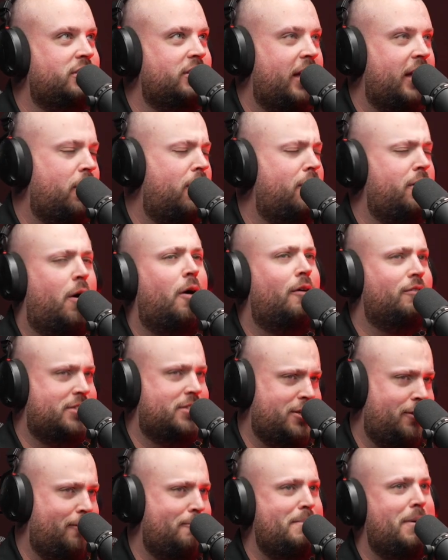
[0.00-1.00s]
like on
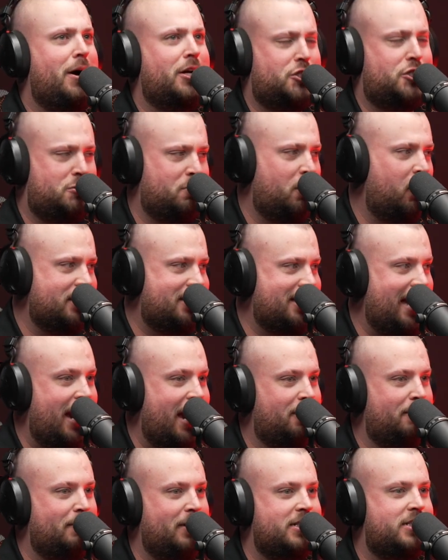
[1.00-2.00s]
obviously a much smaller
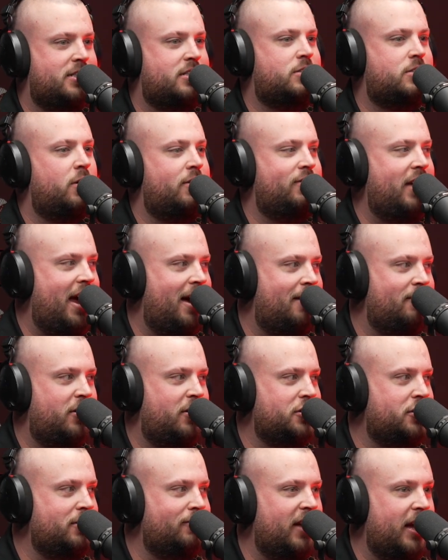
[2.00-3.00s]
scale, but it's sort of our
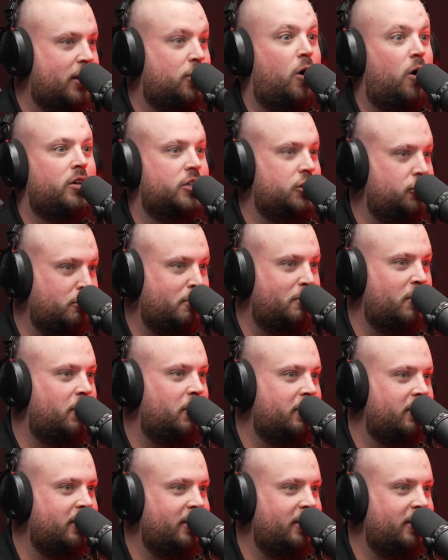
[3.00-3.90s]
version of like college football.